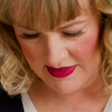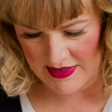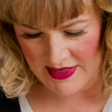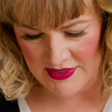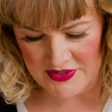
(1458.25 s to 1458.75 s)

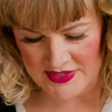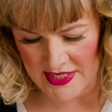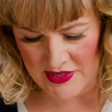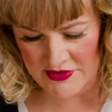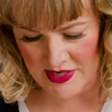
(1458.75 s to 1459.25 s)
And just take
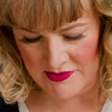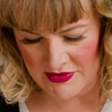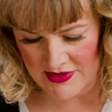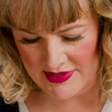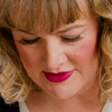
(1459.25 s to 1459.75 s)
your time
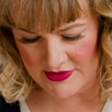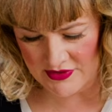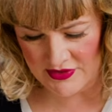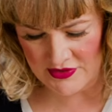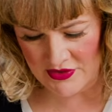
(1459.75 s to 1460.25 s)
doing this.
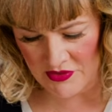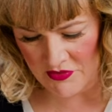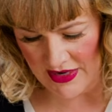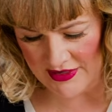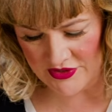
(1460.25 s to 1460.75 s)
There's no
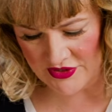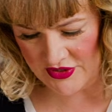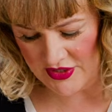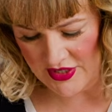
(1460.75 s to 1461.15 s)
rush.